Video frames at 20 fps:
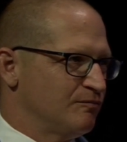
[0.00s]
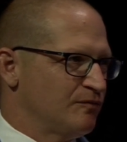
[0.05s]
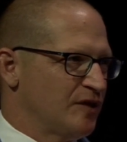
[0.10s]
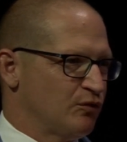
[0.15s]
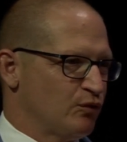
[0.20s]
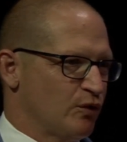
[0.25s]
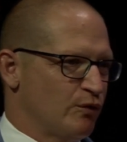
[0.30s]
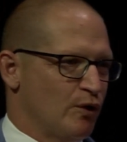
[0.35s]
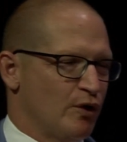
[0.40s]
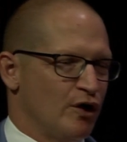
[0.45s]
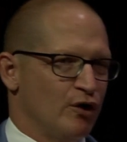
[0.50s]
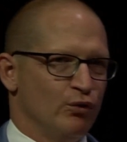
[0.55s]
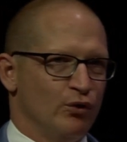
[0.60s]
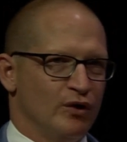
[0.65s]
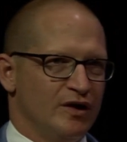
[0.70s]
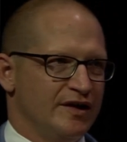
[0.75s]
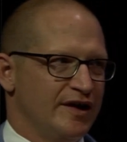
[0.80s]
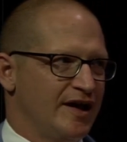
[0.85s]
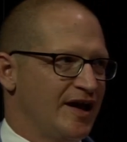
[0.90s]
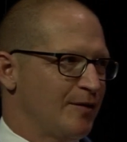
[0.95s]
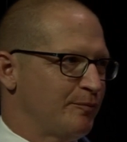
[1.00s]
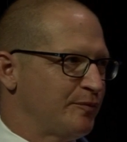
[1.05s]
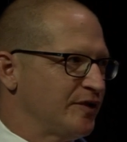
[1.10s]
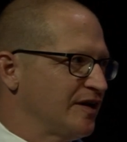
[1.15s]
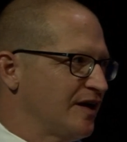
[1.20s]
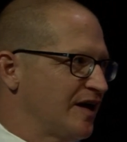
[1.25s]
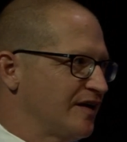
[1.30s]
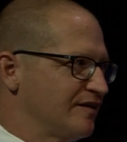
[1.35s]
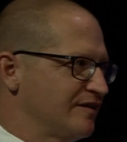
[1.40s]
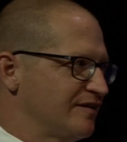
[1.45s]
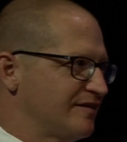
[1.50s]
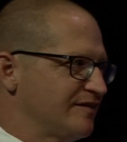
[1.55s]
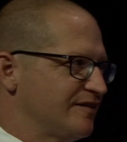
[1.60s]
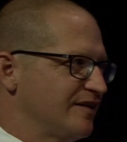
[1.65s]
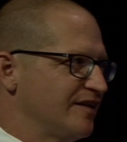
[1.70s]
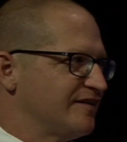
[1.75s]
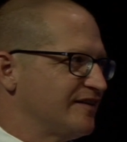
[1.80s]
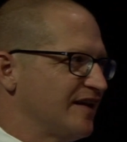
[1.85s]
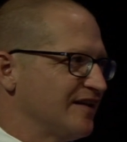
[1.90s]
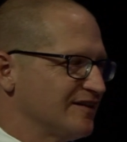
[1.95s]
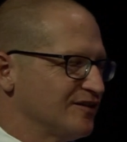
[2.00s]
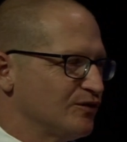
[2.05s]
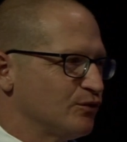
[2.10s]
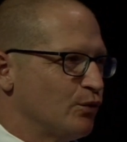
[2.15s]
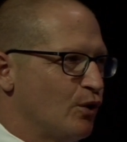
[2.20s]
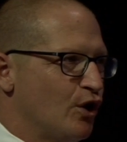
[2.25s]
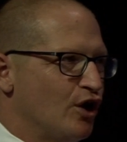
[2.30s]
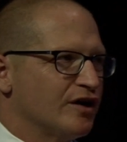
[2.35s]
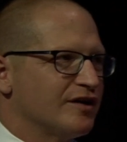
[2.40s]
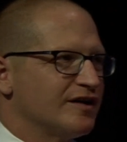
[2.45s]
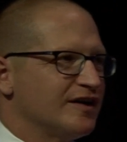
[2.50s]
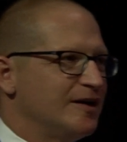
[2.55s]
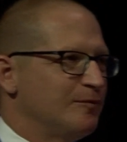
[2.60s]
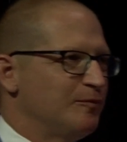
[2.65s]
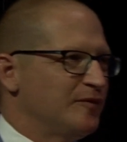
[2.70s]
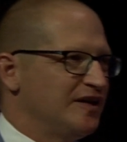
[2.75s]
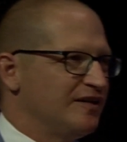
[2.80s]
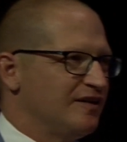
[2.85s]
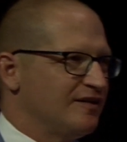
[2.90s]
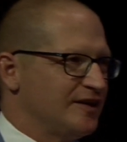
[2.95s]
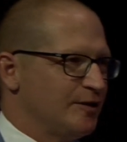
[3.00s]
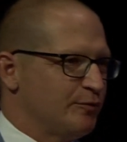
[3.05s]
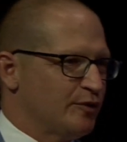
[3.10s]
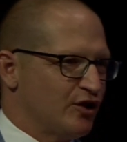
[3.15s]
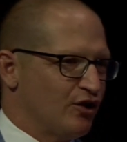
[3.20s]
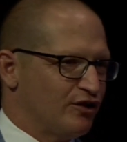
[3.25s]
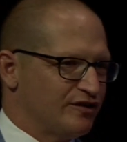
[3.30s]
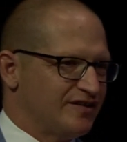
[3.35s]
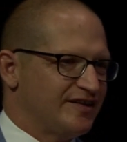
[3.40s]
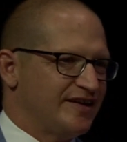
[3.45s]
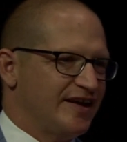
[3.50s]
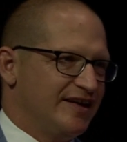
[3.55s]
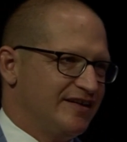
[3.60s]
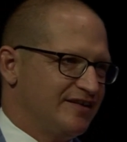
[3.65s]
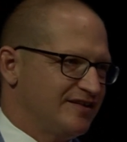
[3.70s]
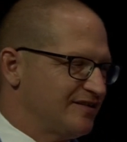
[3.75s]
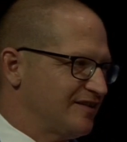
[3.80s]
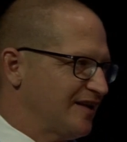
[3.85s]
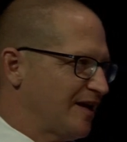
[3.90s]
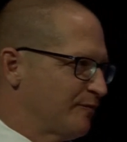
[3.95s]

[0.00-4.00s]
and we were really happy. And it doesn't work immediately because it takes.